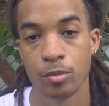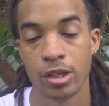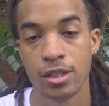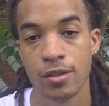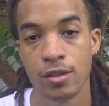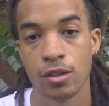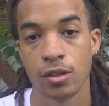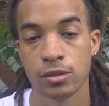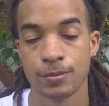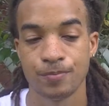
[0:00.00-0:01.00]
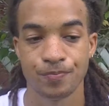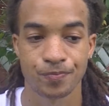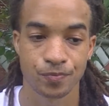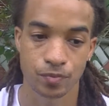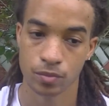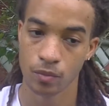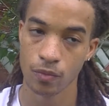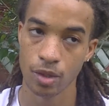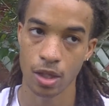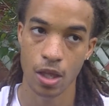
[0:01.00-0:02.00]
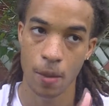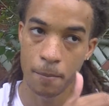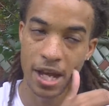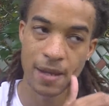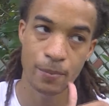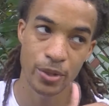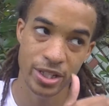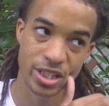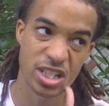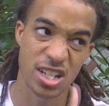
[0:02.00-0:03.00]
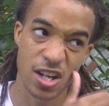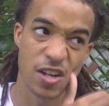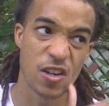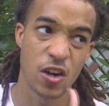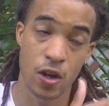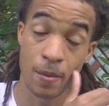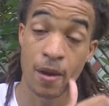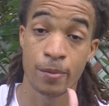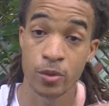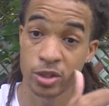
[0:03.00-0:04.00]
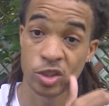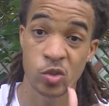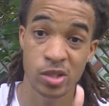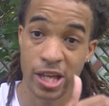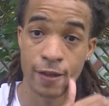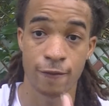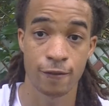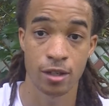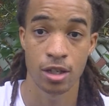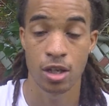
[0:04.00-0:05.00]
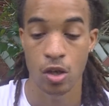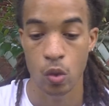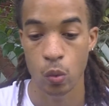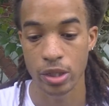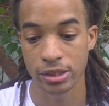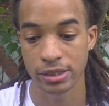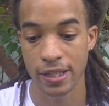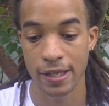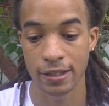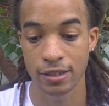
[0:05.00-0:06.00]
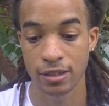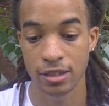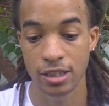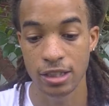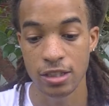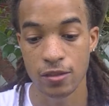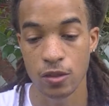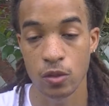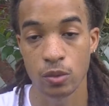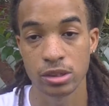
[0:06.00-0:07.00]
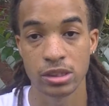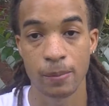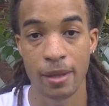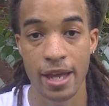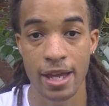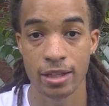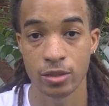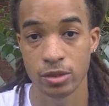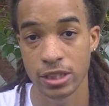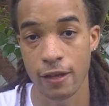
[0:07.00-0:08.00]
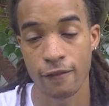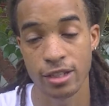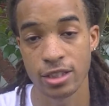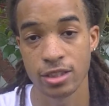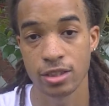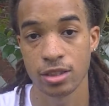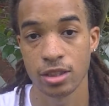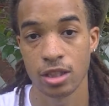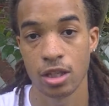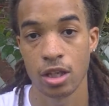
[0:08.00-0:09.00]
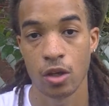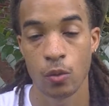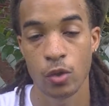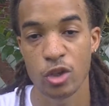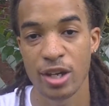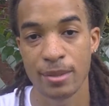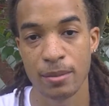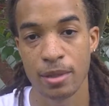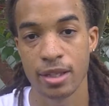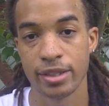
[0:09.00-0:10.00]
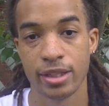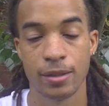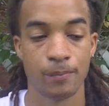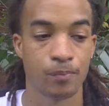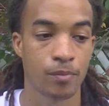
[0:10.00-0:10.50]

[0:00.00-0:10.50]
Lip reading: But a year ago, my impression or my approach to life was that the ego was the path to salvation. What do I mean by that?